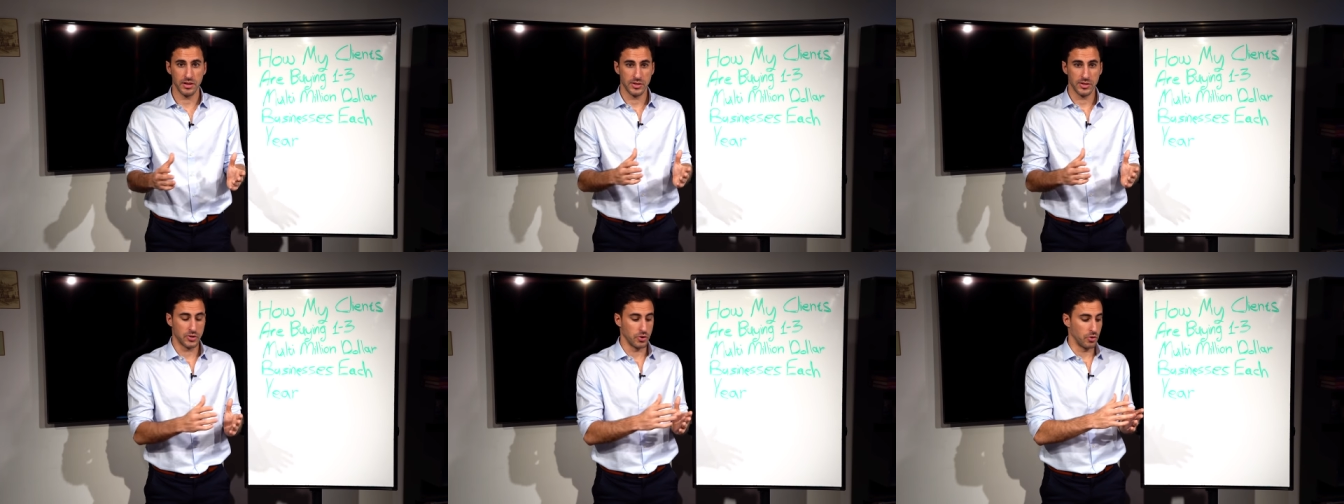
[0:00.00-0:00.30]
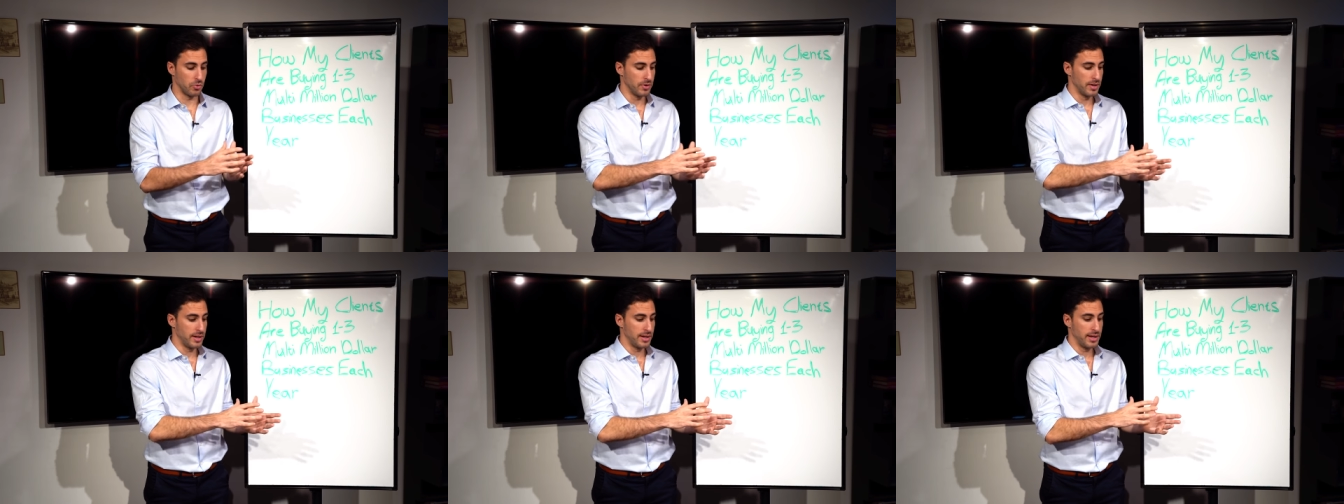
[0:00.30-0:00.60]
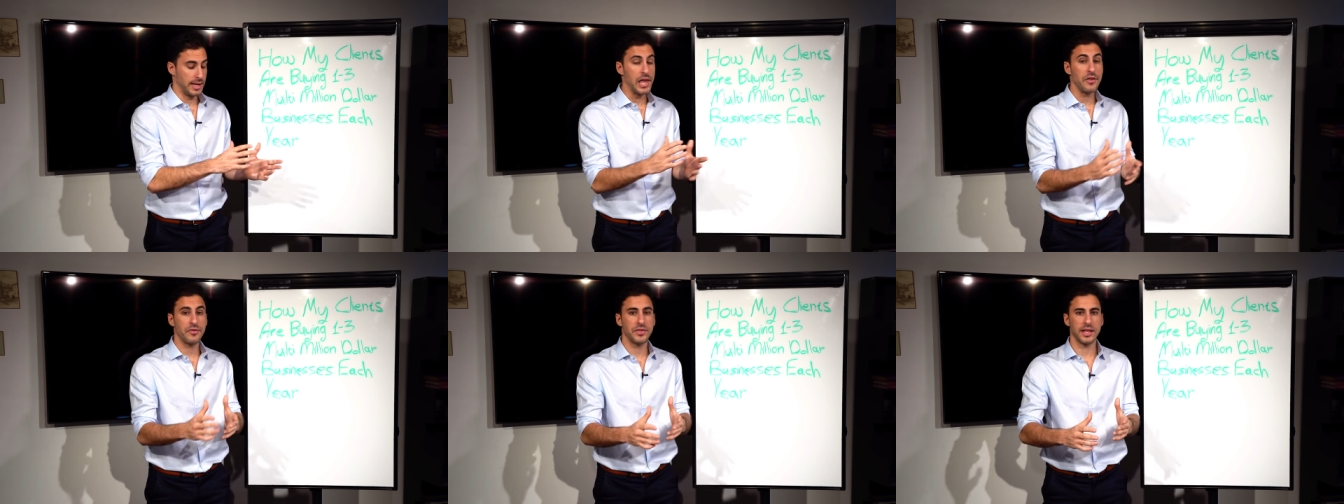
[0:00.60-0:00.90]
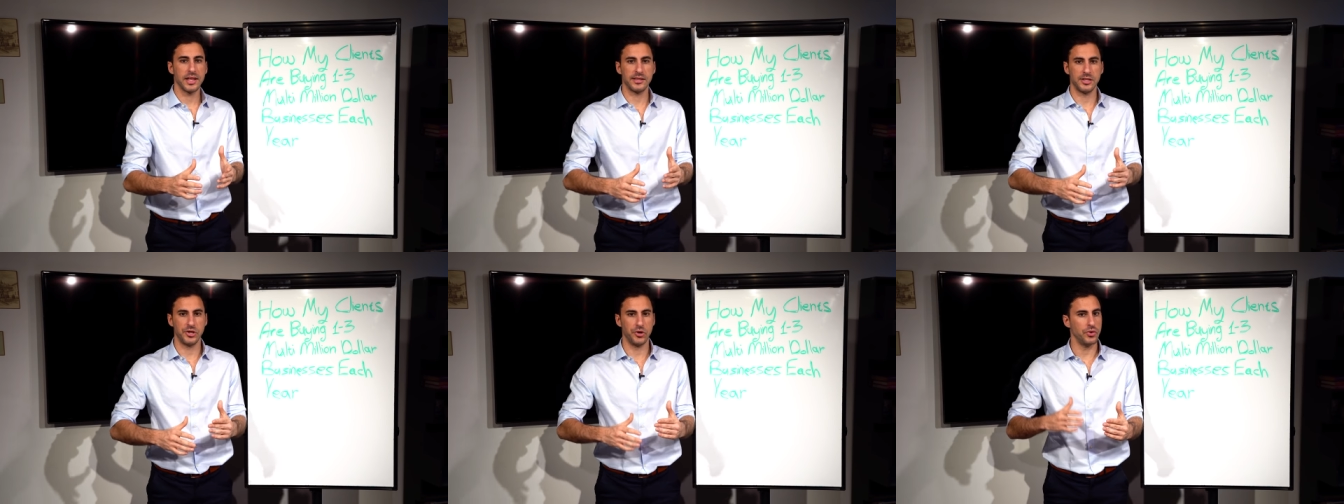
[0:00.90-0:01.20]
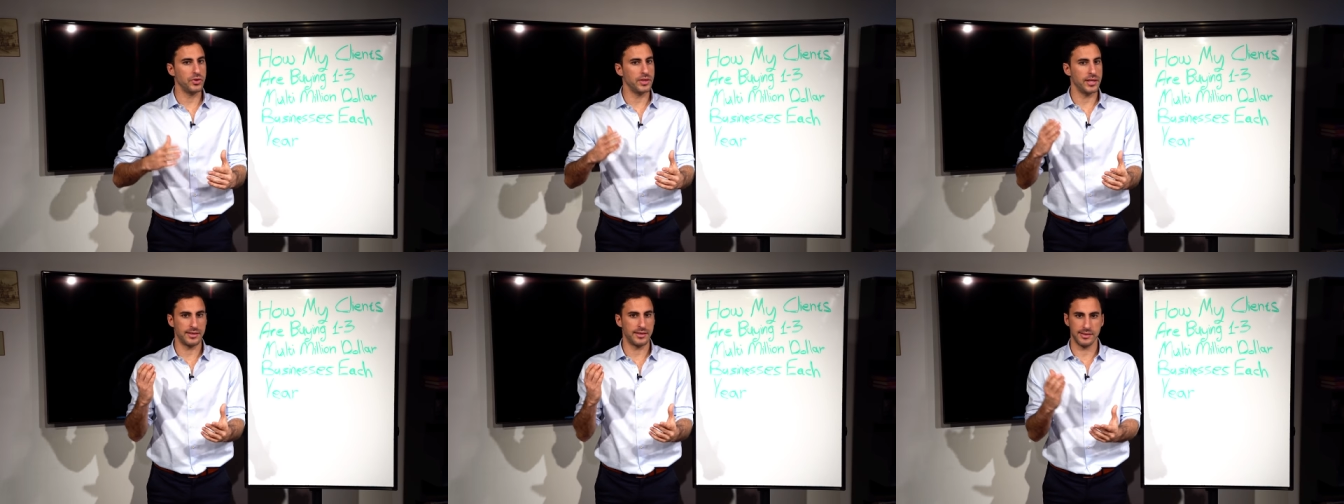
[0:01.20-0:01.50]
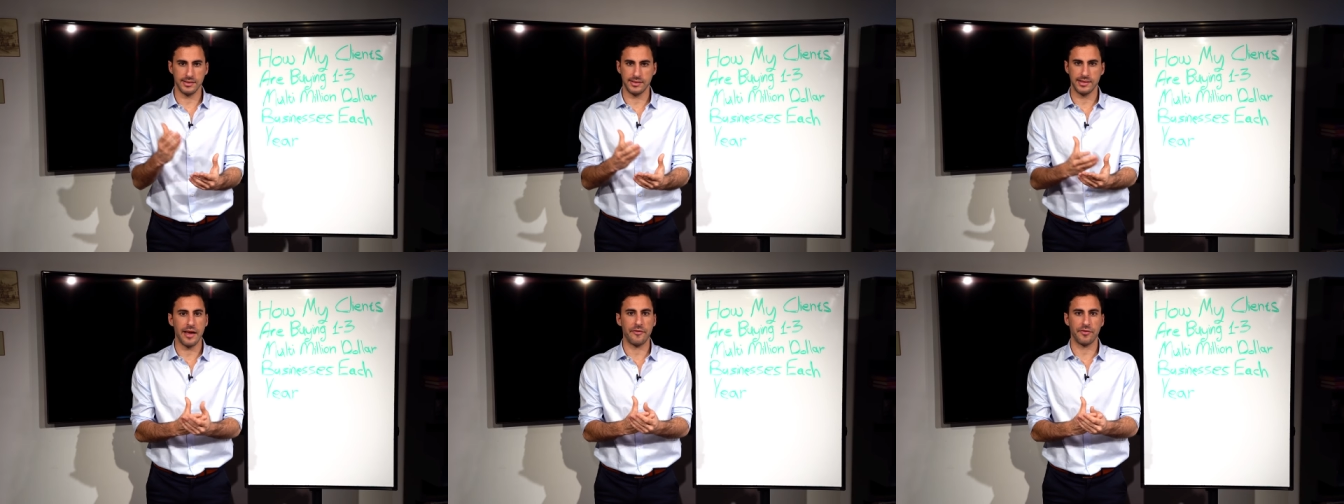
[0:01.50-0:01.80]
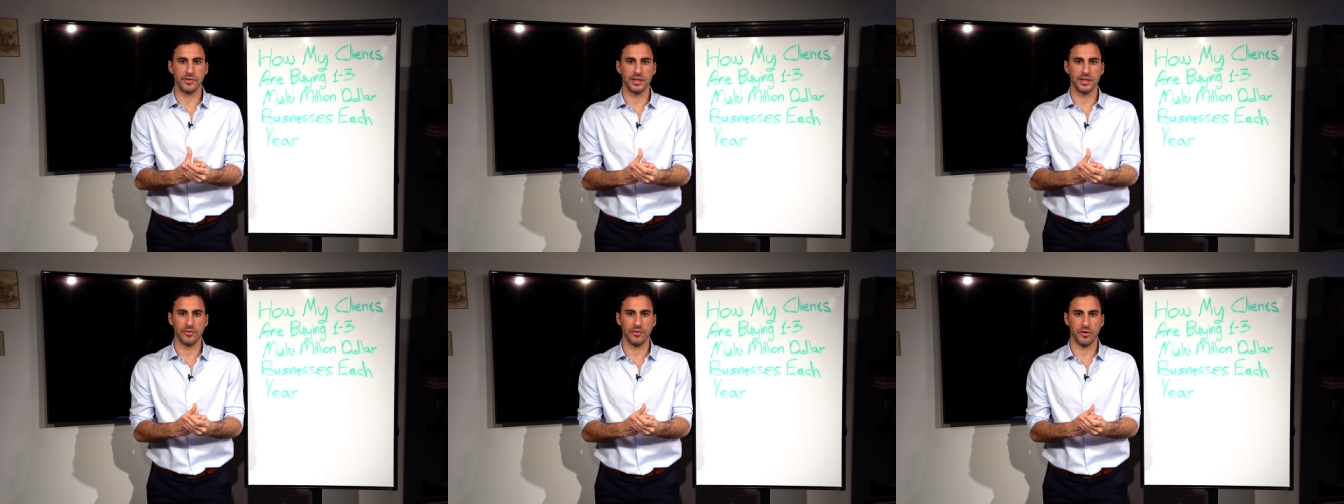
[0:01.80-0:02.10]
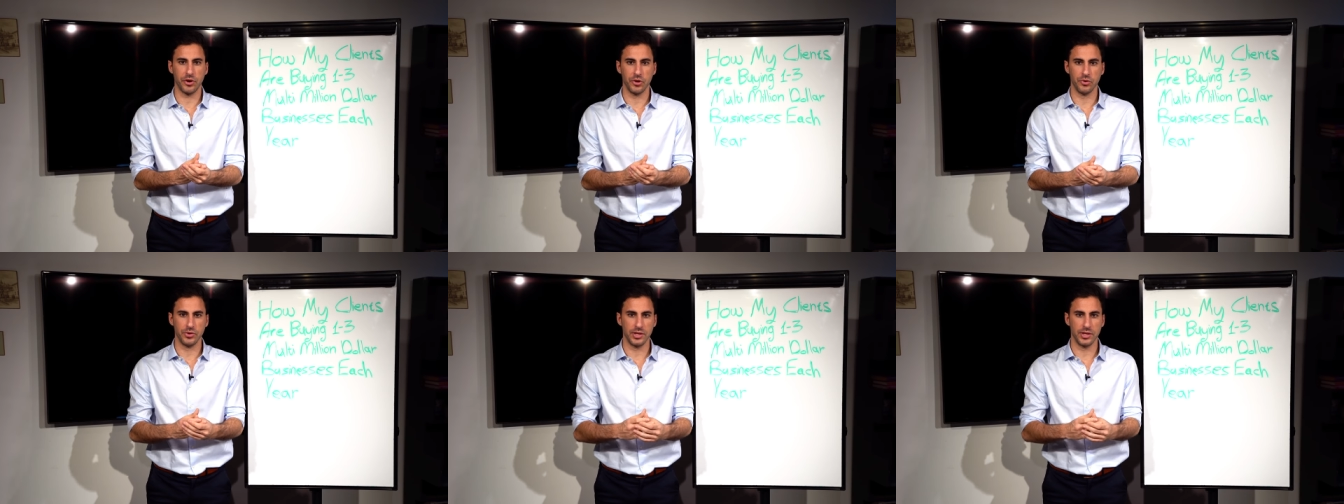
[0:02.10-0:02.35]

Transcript: So, if that's you, this is definitely for you.